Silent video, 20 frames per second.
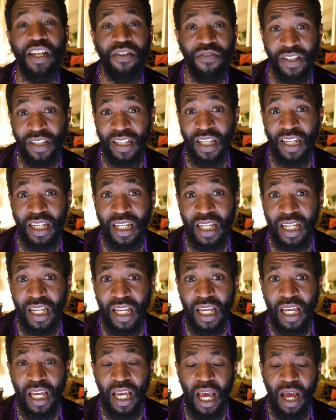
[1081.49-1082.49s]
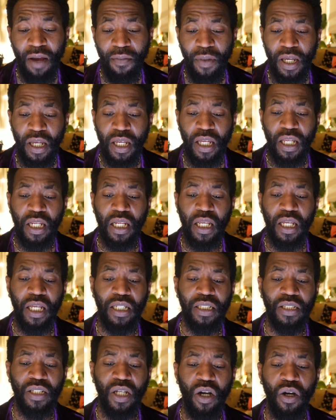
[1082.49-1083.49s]
everything. I mean,
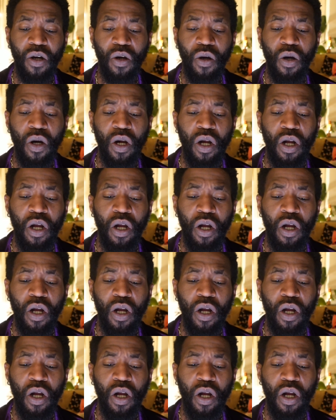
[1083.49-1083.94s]
so